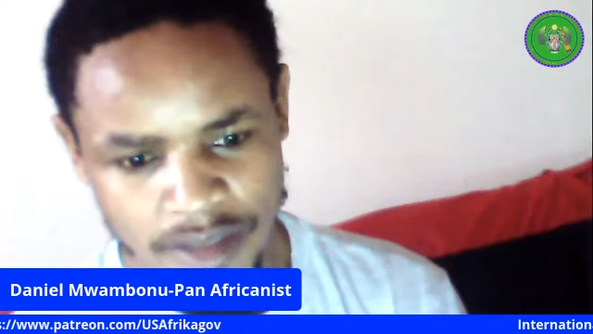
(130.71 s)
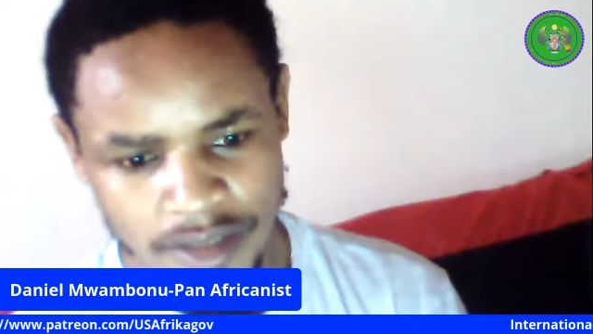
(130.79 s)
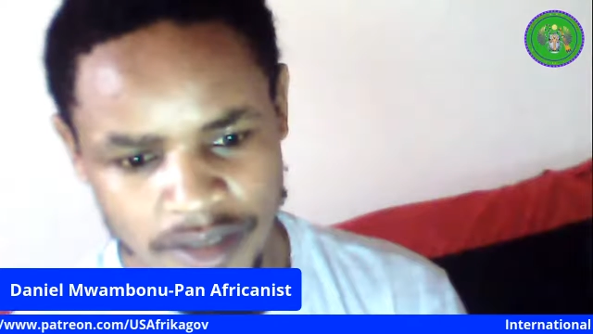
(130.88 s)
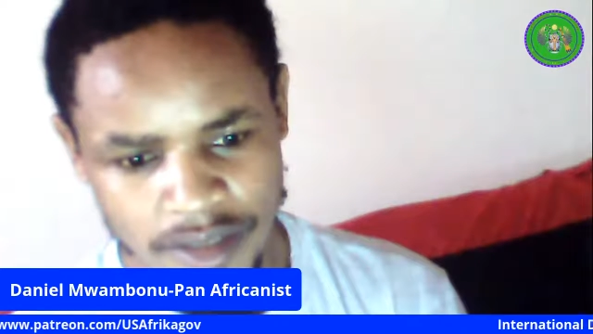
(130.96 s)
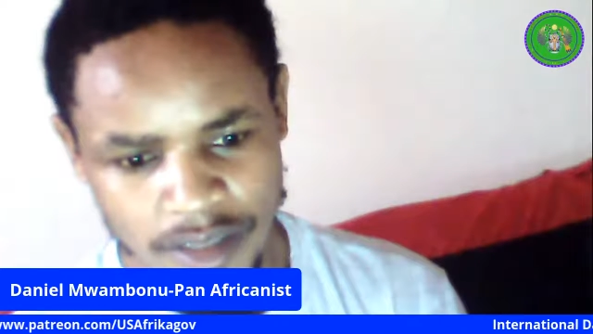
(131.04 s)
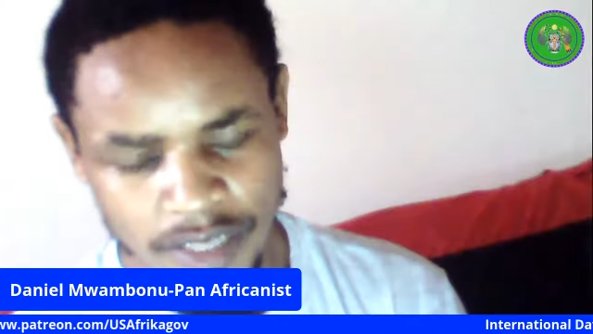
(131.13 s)

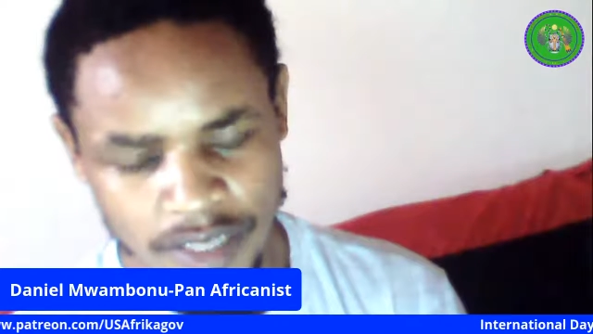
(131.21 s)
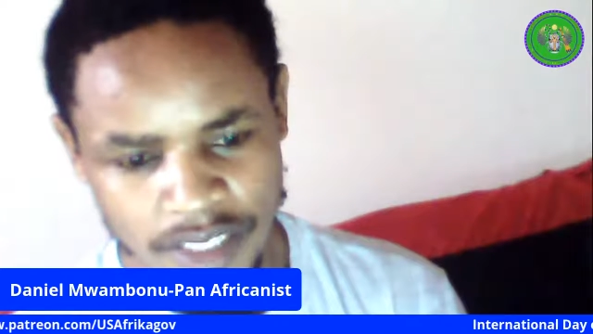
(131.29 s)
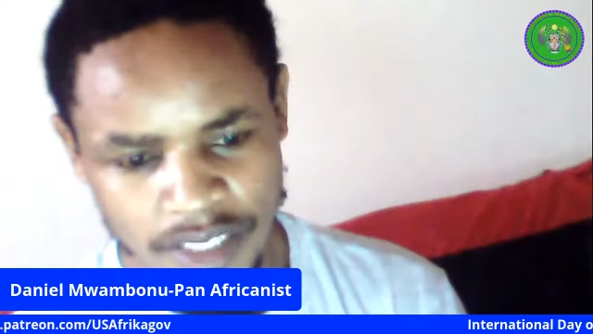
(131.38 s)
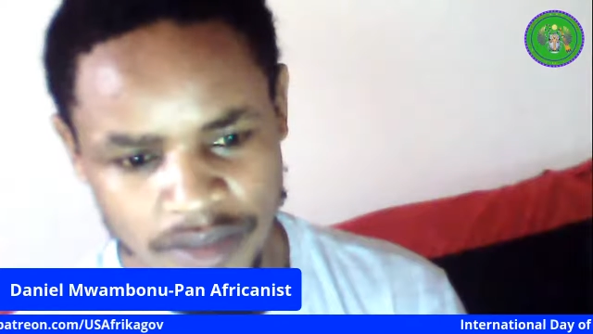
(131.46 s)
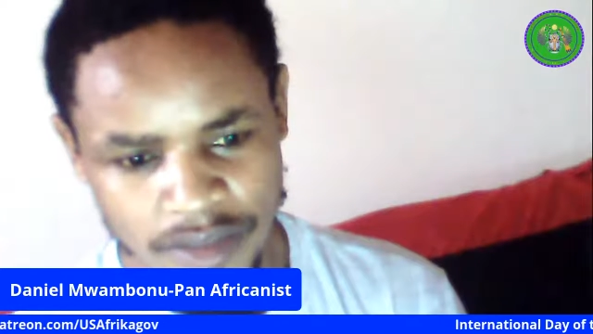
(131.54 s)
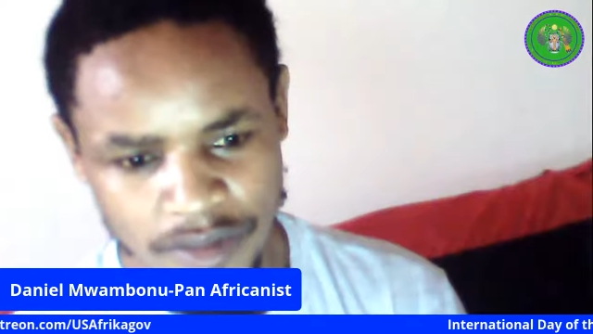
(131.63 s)
We need
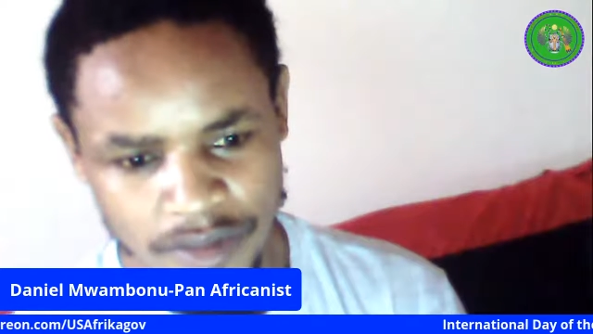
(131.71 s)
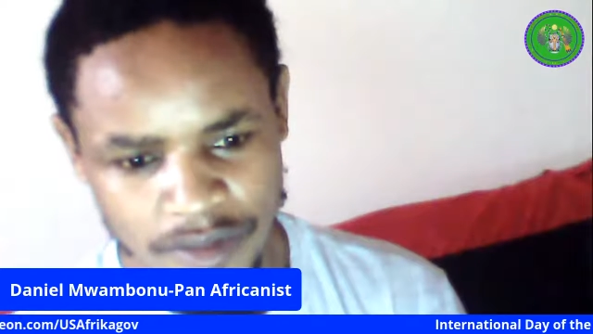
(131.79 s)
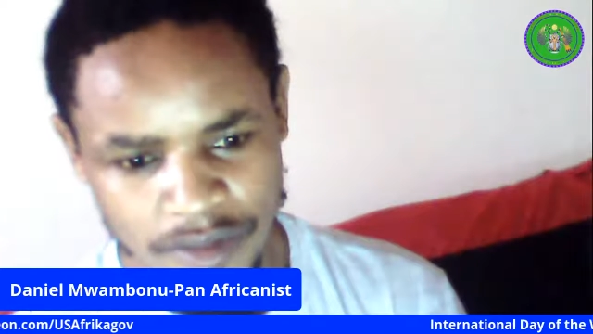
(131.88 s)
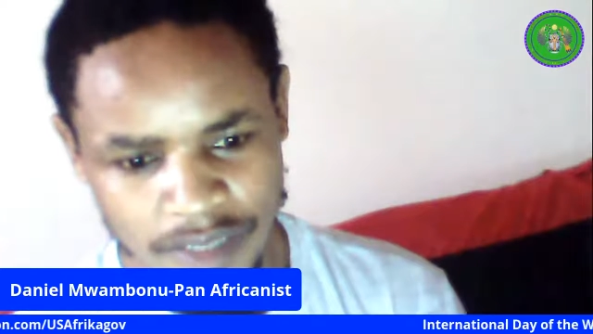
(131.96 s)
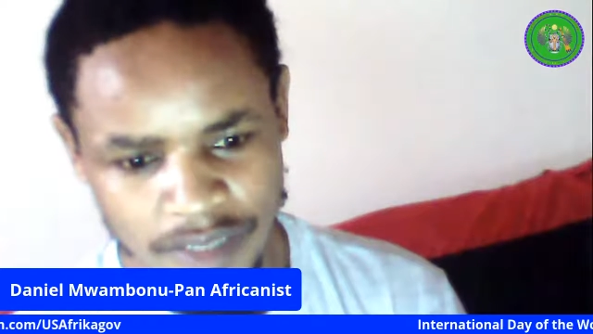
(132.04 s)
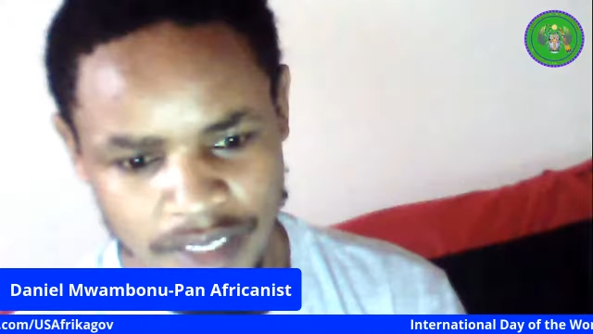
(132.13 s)
to
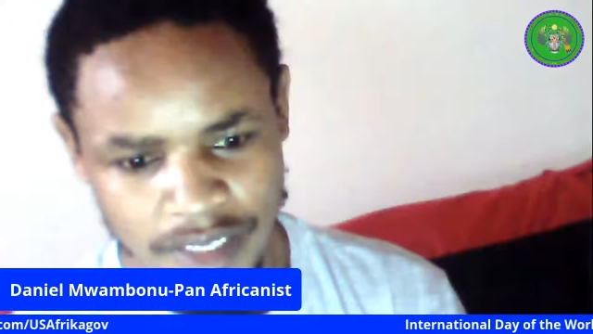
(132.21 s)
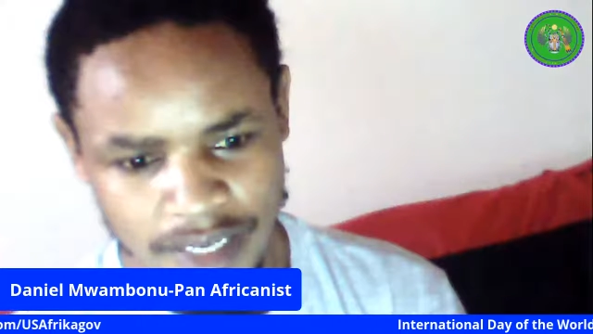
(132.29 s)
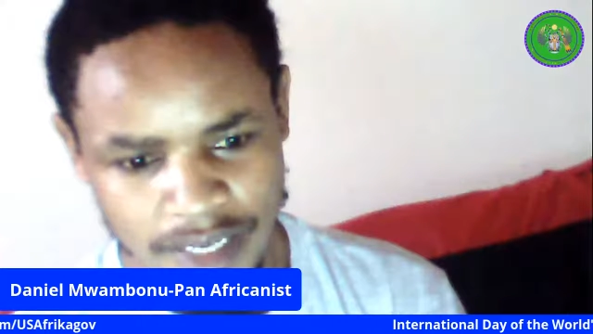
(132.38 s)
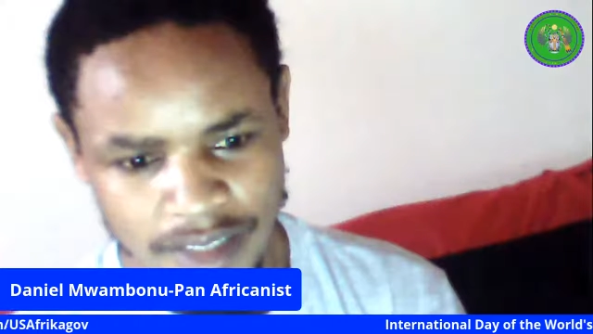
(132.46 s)
raise our